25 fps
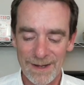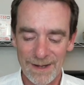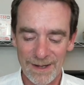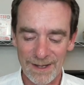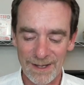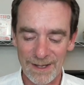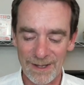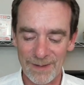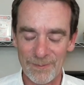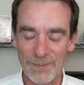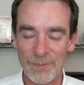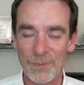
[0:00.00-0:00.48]

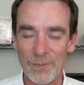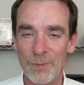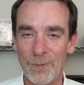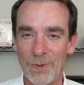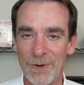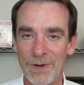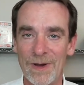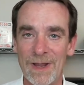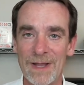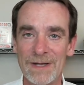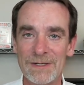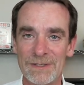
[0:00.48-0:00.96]

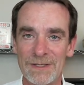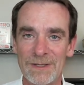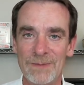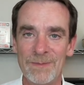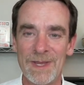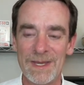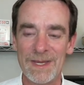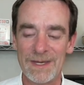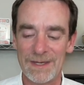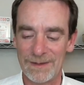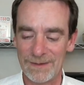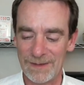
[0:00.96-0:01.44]
We're actually
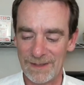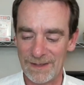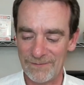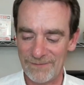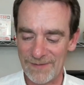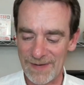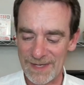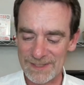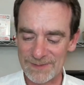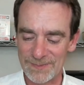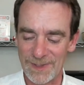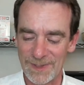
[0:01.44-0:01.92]
making the
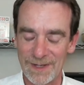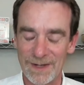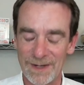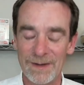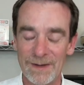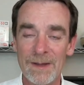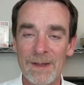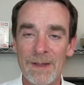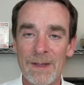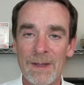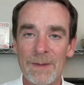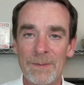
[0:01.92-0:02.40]
investment in it,